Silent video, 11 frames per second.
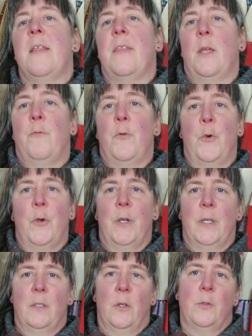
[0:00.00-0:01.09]
they were
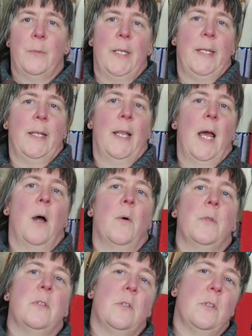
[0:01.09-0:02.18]
not really
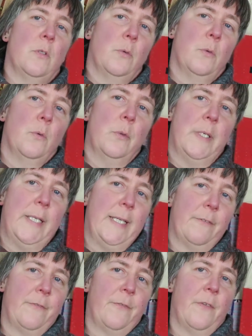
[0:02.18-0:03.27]
allowed to
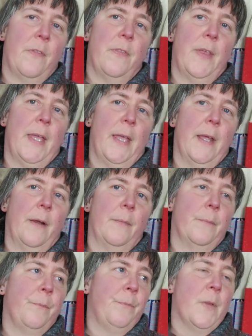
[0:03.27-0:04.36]
leave
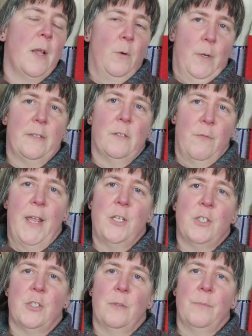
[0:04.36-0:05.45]
their
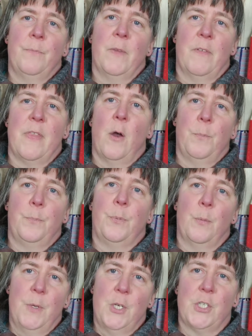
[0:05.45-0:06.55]
reservation without
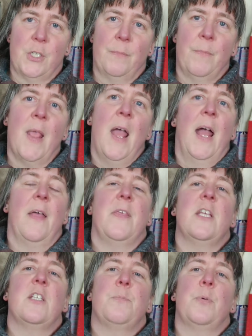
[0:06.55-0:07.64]
permission, and
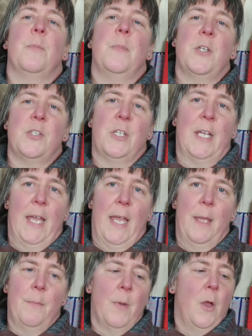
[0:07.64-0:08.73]
this permission
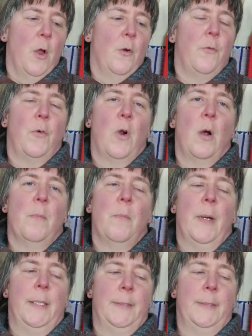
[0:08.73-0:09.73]
came from